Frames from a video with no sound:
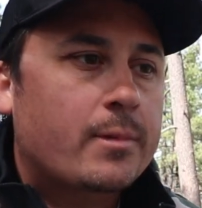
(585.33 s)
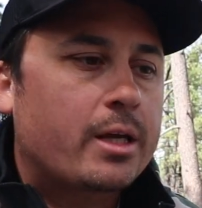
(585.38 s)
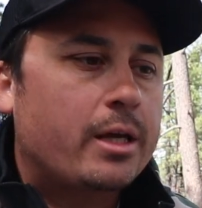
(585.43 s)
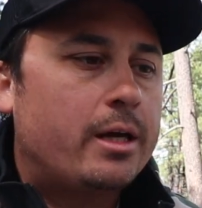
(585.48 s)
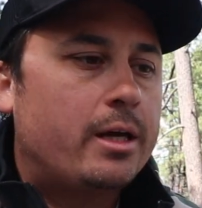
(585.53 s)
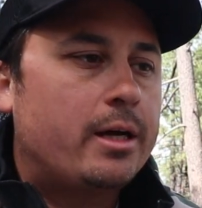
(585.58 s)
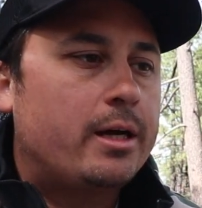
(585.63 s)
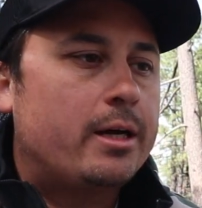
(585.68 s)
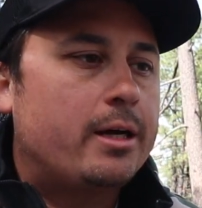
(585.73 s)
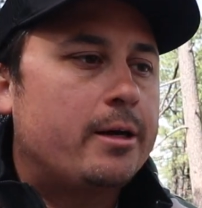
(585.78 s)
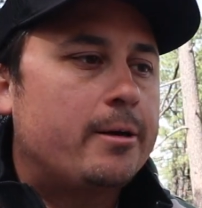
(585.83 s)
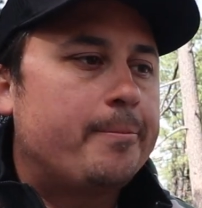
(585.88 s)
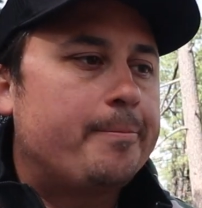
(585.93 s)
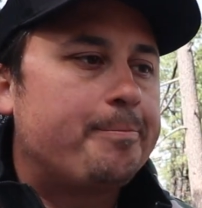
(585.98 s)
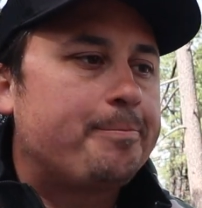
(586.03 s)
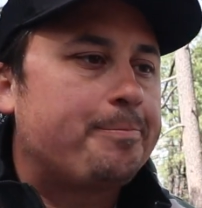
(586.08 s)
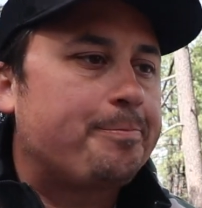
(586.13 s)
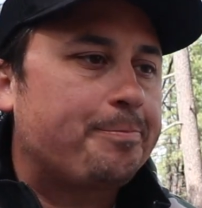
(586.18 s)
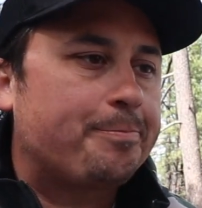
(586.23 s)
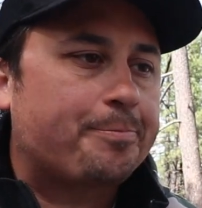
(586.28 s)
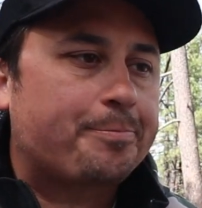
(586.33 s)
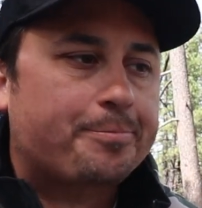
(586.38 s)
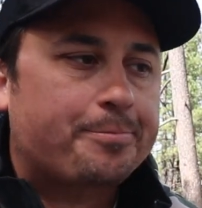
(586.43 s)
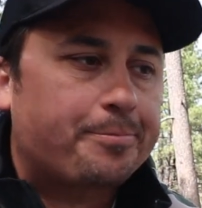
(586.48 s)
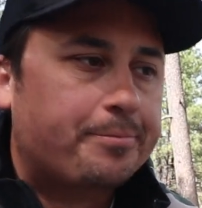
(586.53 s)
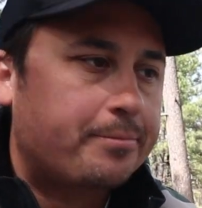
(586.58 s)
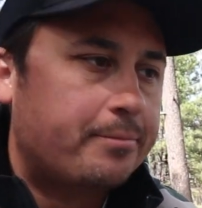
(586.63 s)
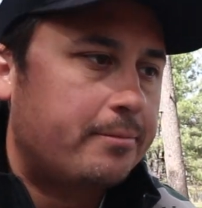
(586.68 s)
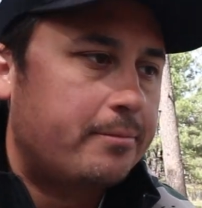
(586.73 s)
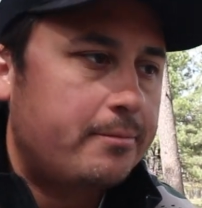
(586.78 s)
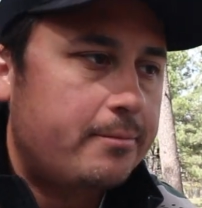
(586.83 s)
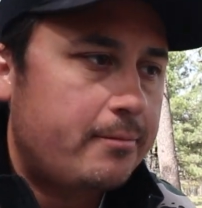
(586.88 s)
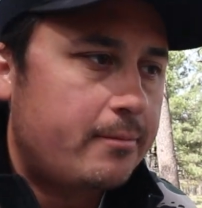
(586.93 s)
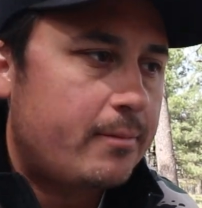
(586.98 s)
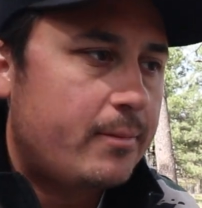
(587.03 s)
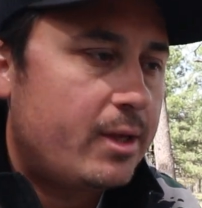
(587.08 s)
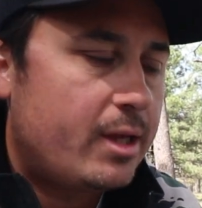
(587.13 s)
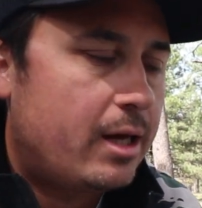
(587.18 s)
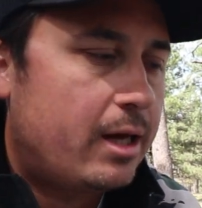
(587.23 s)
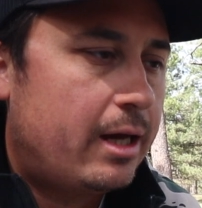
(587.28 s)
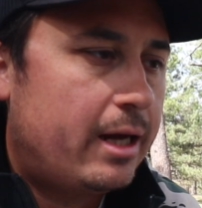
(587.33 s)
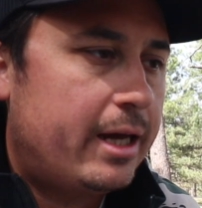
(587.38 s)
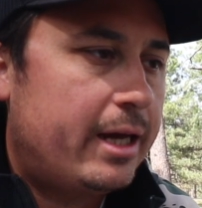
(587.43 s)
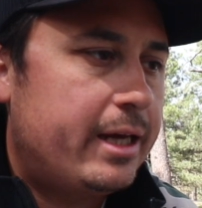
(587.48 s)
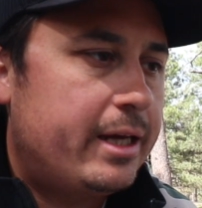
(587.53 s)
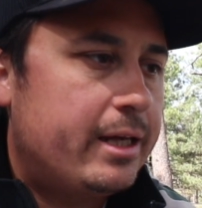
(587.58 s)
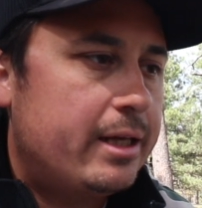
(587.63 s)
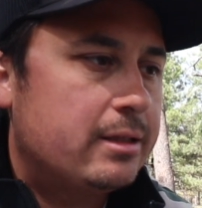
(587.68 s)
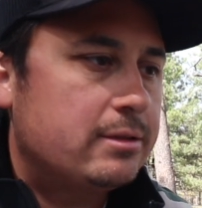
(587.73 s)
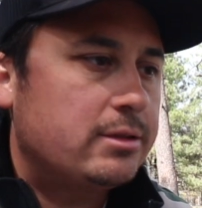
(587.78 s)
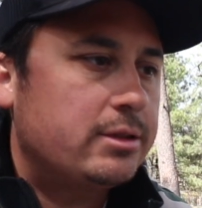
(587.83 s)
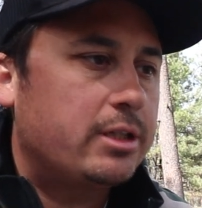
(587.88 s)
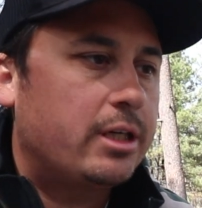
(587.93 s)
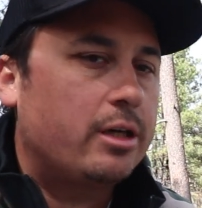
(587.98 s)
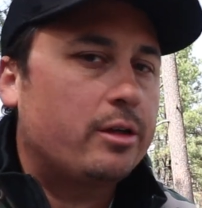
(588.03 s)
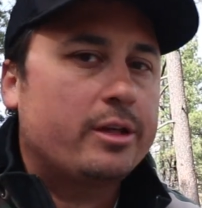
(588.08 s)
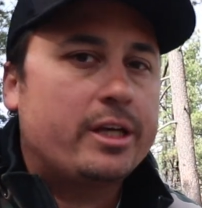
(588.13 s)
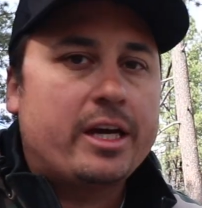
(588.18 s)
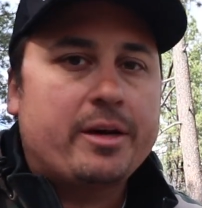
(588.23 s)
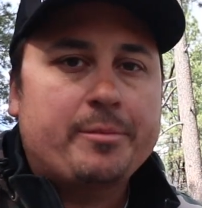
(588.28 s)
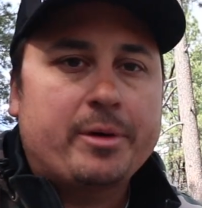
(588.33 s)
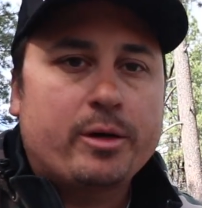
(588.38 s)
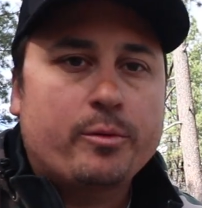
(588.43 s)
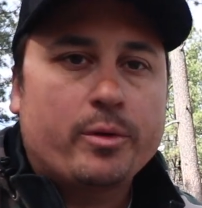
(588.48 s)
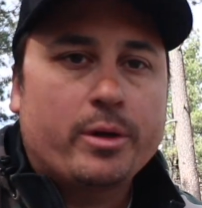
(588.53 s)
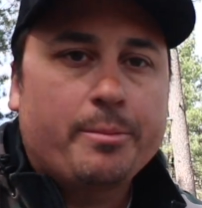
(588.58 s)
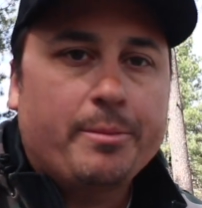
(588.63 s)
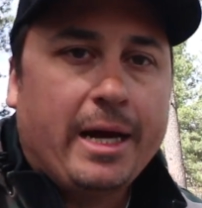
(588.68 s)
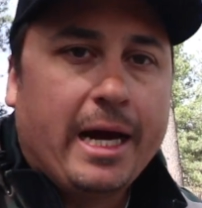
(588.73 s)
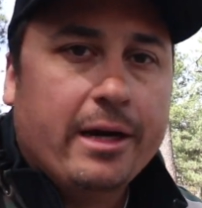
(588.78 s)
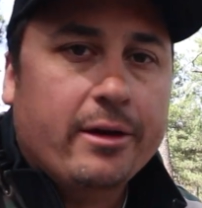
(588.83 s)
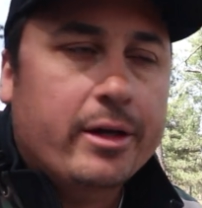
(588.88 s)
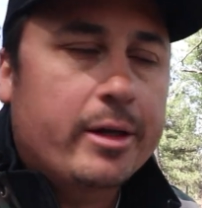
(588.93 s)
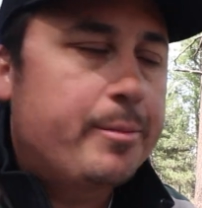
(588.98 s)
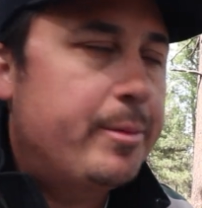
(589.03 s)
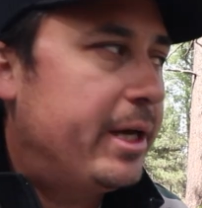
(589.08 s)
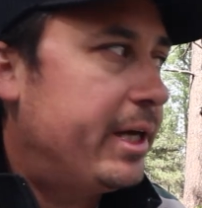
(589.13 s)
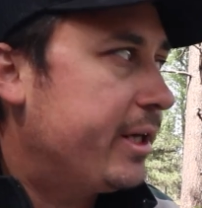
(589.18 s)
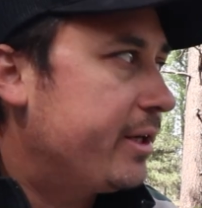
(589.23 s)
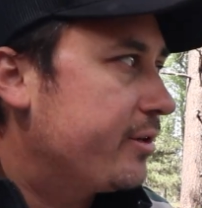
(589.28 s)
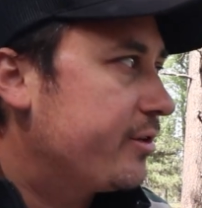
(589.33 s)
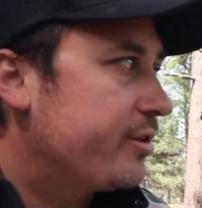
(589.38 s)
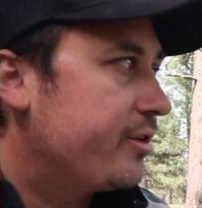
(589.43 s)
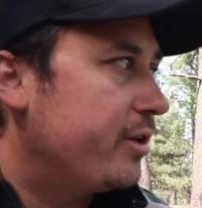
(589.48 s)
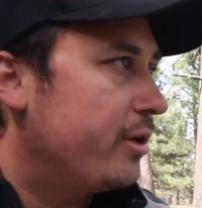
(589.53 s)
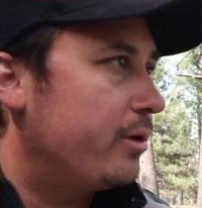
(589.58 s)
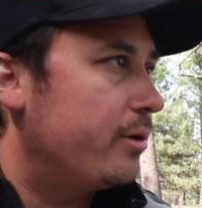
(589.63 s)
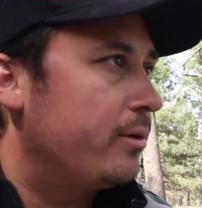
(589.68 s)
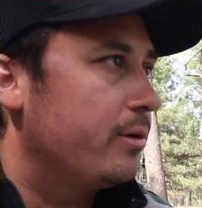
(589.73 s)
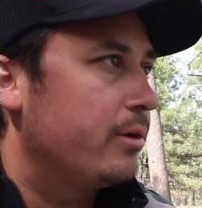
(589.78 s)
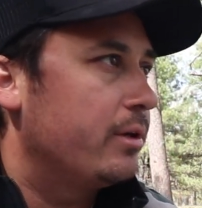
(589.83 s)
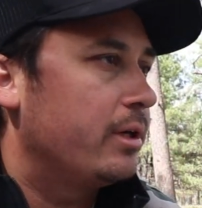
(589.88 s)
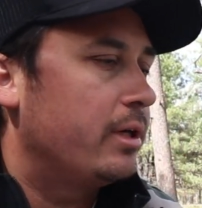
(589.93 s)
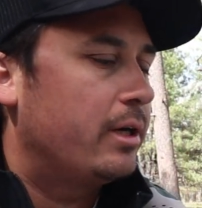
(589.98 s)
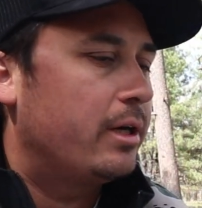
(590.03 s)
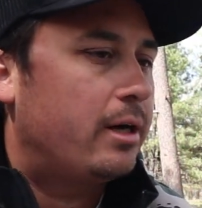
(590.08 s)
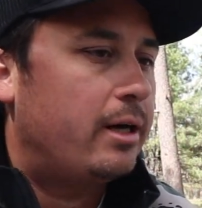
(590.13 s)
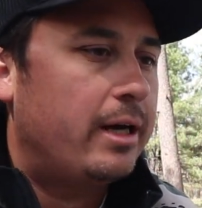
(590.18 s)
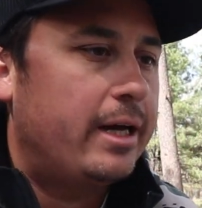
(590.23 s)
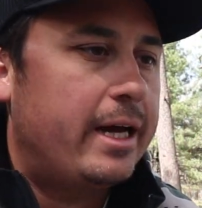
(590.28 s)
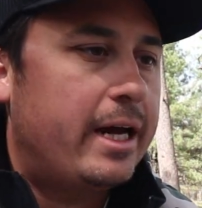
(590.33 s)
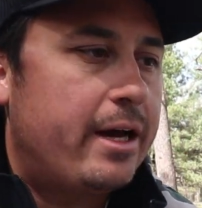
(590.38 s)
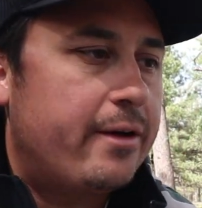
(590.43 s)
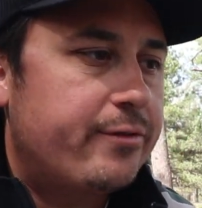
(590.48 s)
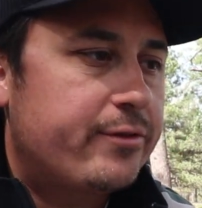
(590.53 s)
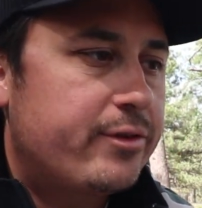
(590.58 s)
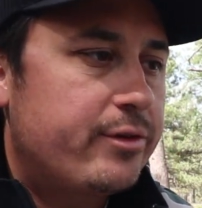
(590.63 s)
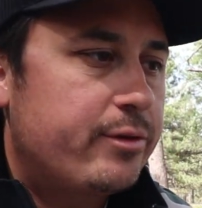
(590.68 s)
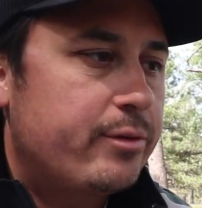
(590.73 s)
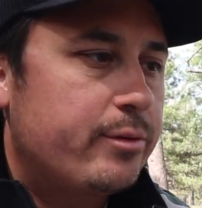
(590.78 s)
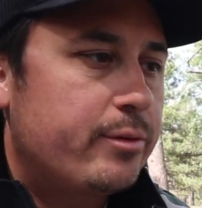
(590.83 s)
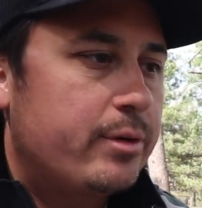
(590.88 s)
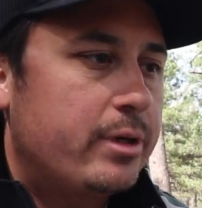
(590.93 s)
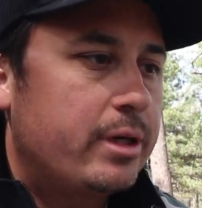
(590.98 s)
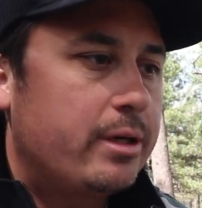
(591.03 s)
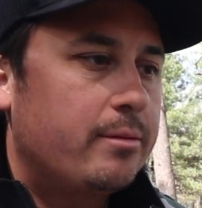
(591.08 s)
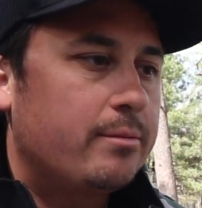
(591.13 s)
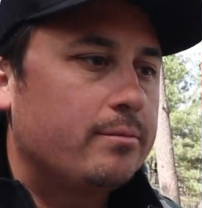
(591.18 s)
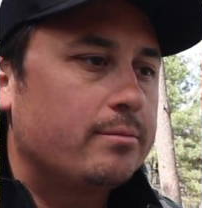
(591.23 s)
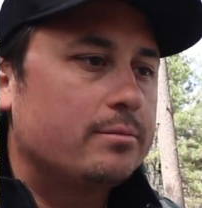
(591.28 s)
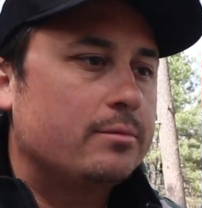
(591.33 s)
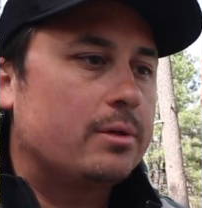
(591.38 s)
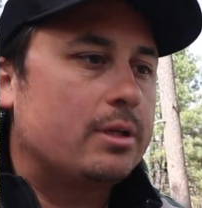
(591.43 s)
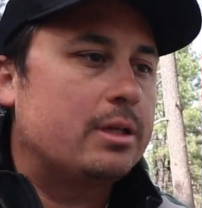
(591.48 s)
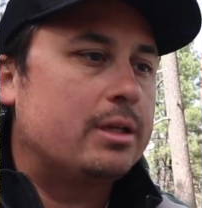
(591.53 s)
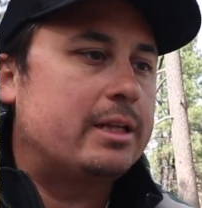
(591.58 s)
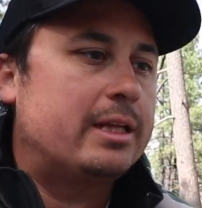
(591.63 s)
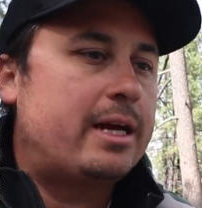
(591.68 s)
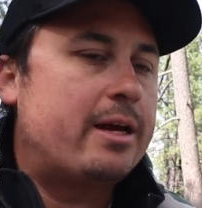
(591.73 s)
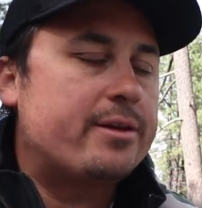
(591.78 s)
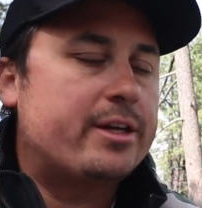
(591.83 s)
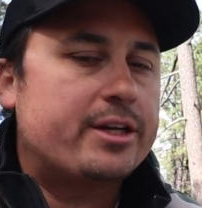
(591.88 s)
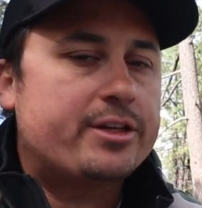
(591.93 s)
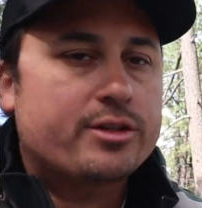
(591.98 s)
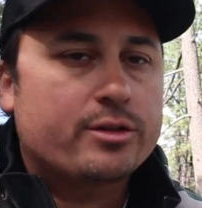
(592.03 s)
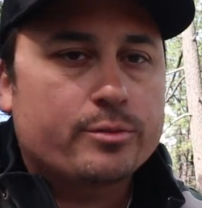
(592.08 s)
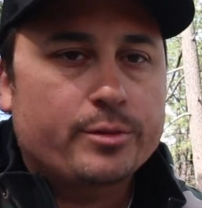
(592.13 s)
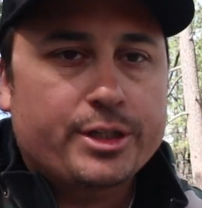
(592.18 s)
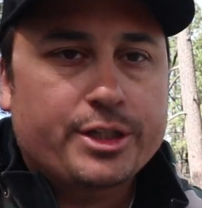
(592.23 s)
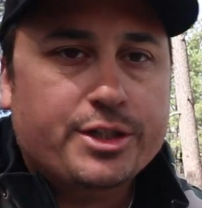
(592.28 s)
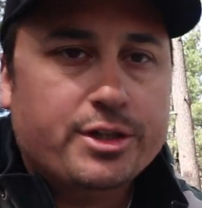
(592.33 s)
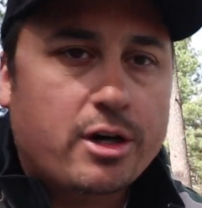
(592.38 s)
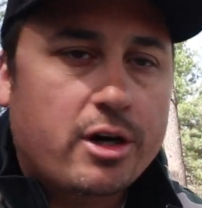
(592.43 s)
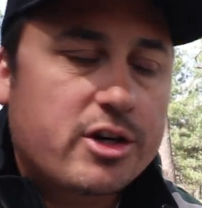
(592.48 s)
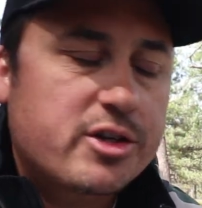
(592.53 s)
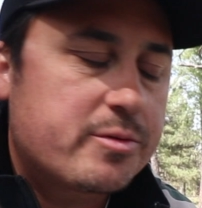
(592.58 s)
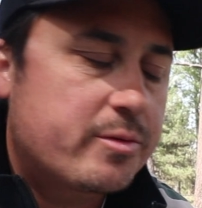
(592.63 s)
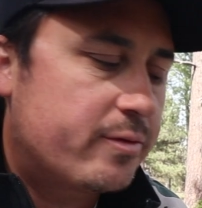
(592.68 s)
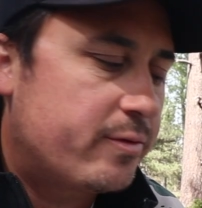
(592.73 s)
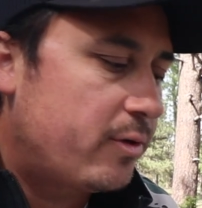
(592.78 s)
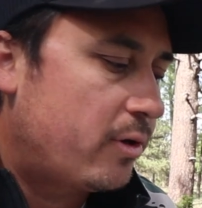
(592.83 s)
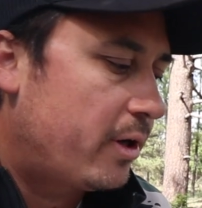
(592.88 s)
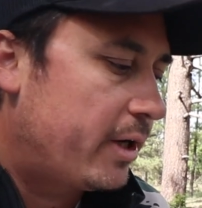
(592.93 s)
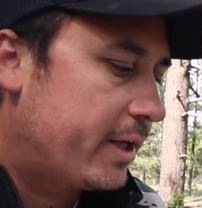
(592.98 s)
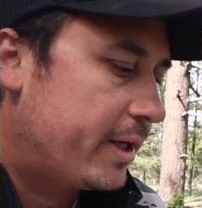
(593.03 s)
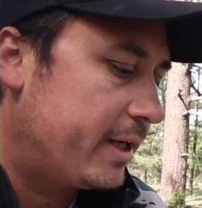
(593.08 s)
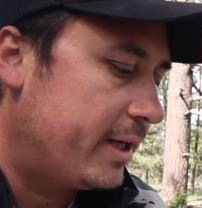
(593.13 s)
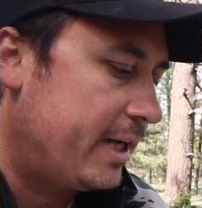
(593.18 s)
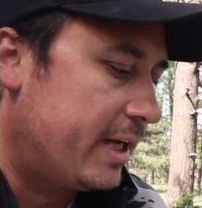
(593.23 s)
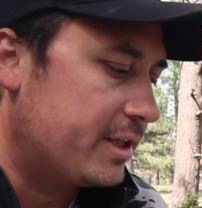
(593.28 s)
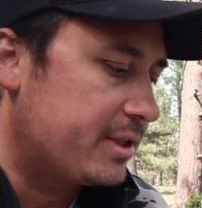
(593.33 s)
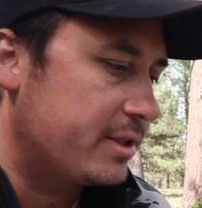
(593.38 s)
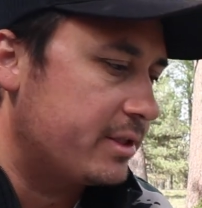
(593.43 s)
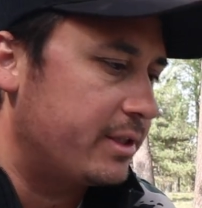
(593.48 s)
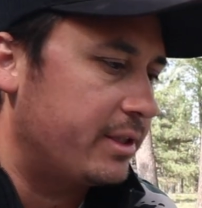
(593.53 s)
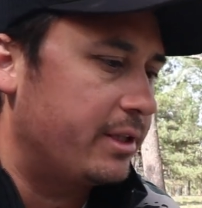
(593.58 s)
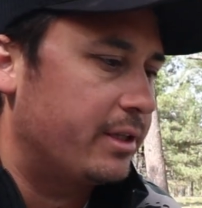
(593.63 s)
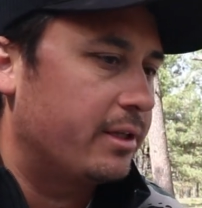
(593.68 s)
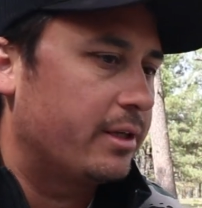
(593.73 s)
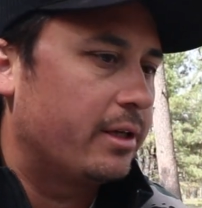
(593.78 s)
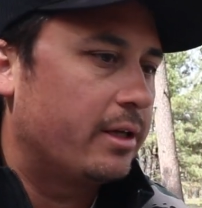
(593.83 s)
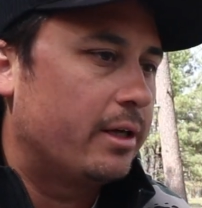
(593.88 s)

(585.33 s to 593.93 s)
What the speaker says: I only have my one battery bank, so I have to allow that to recharge before I can actually